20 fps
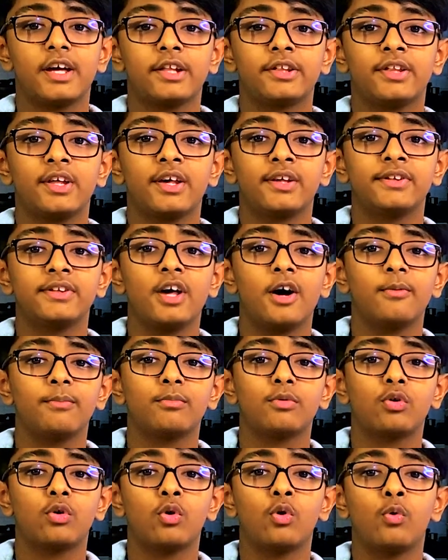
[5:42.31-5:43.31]
and there are
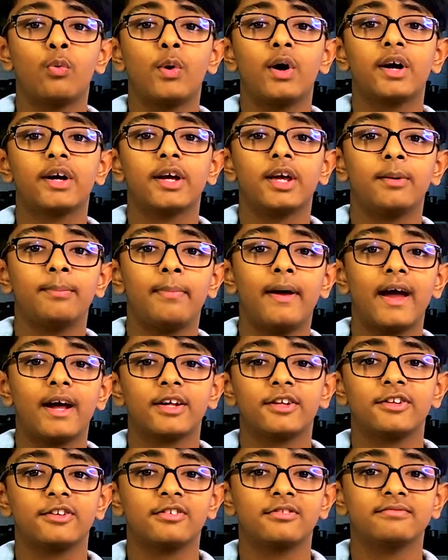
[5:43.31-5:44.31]
some who work in
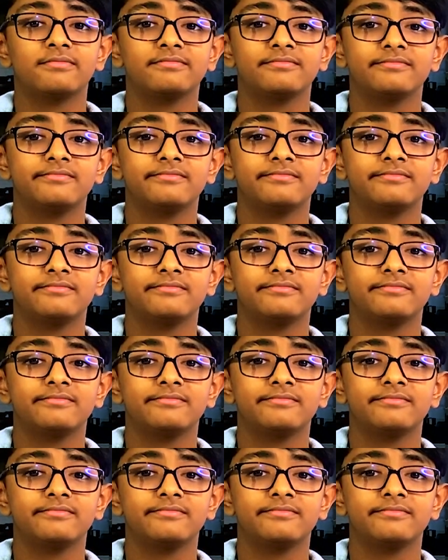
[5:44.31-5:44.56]
banks.